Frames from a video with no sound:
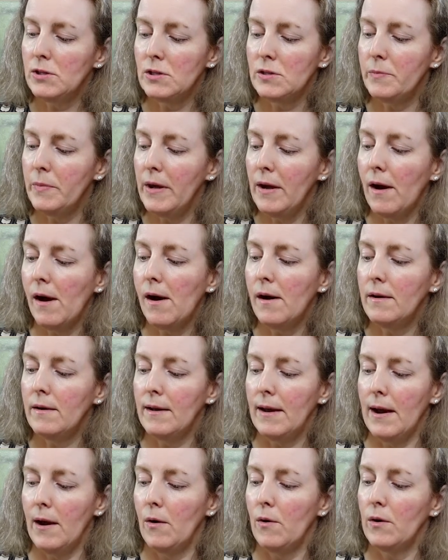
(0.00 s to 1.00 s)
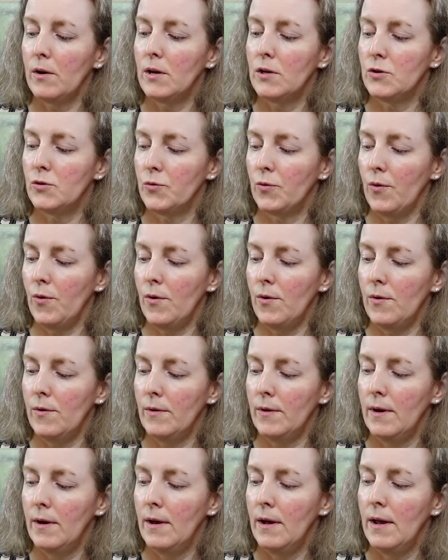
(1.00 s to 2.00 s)
is beyond our
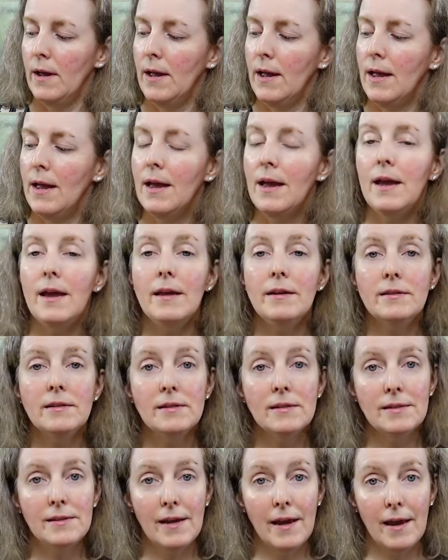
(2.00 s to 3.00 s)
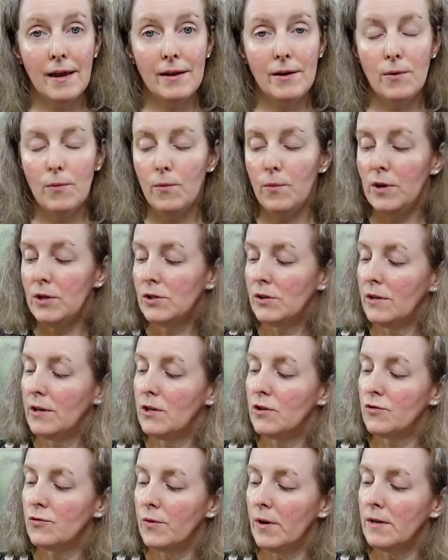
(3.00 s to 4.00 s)
control. Instead, we should
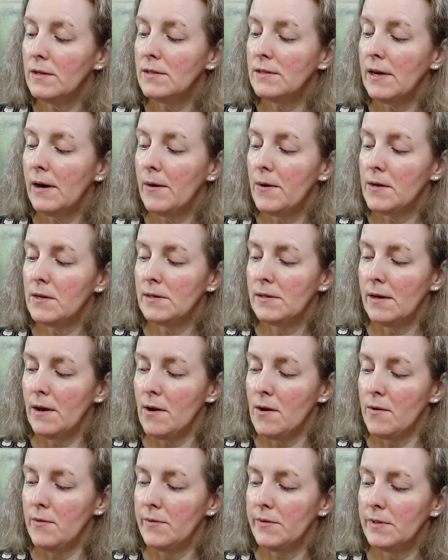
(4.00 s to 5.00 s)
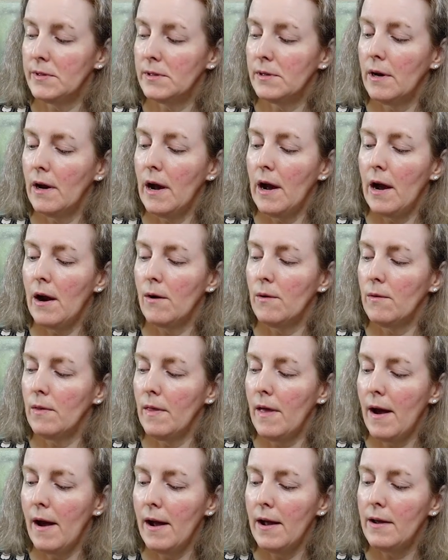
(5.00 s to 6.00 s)
entrust ourselves, our
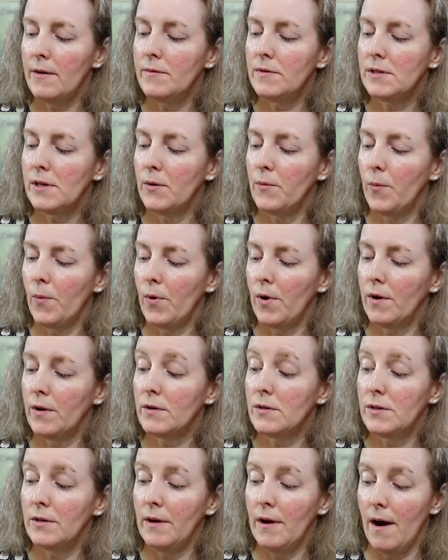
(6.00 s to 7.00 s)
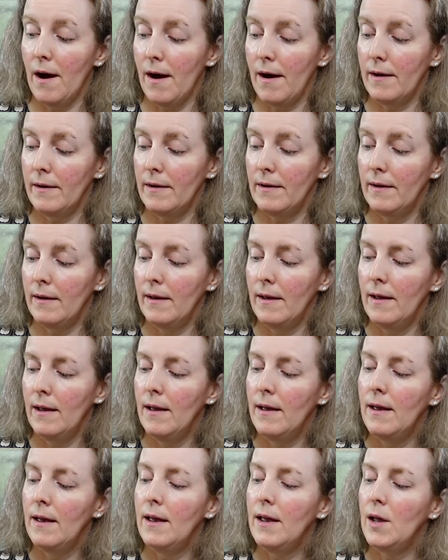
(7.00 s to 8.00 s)
lives, and work to God.
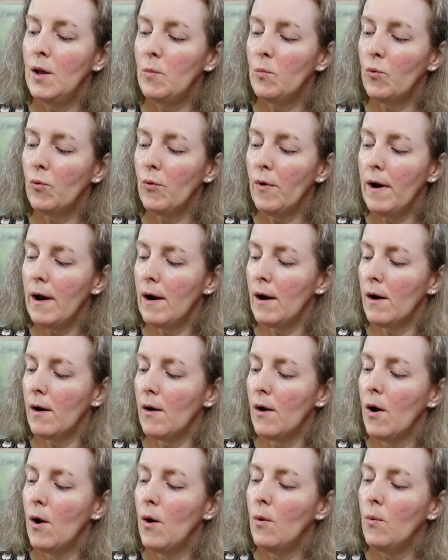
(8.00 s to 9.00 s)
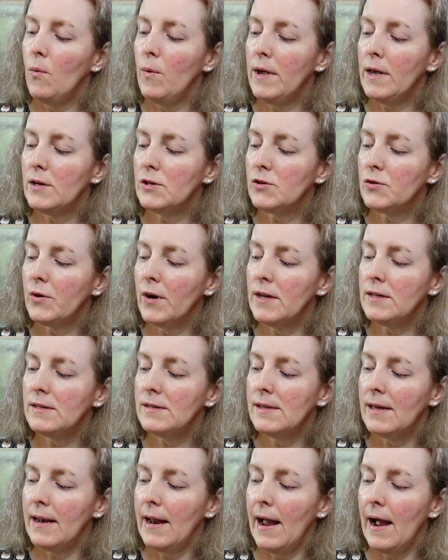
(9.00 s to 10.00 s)
In prayer, We can
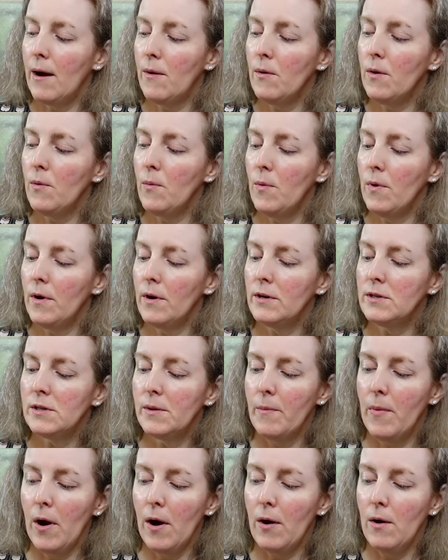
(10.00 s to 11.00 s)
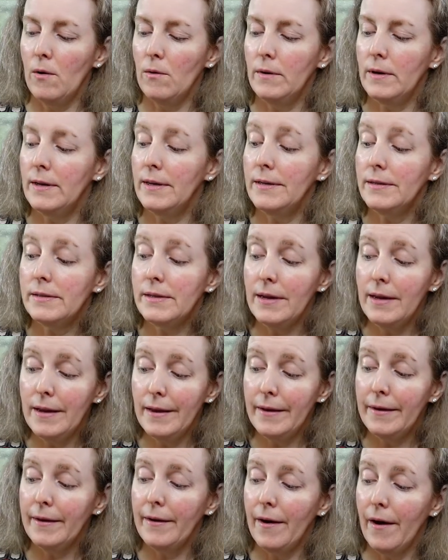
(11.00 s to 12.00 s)
trust that our work tomorrow is
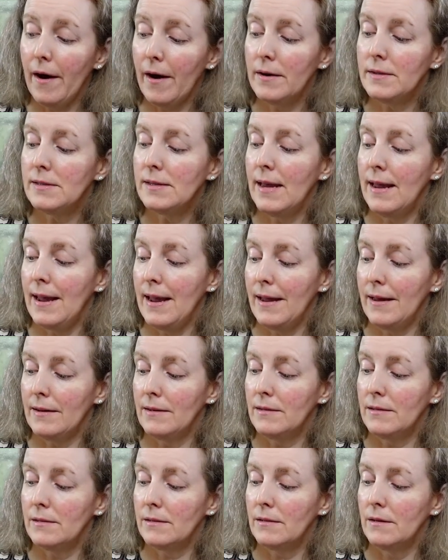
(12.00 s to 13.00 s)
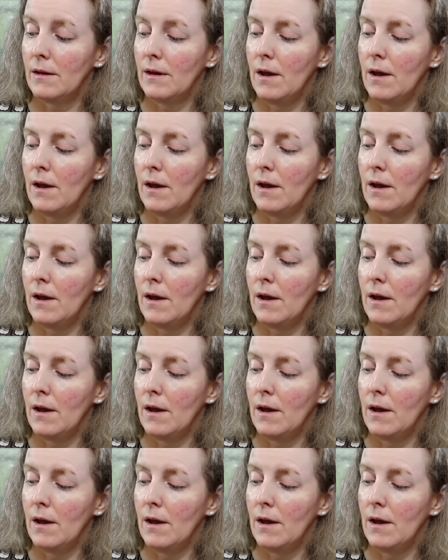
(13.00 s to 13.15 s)
in God's hands.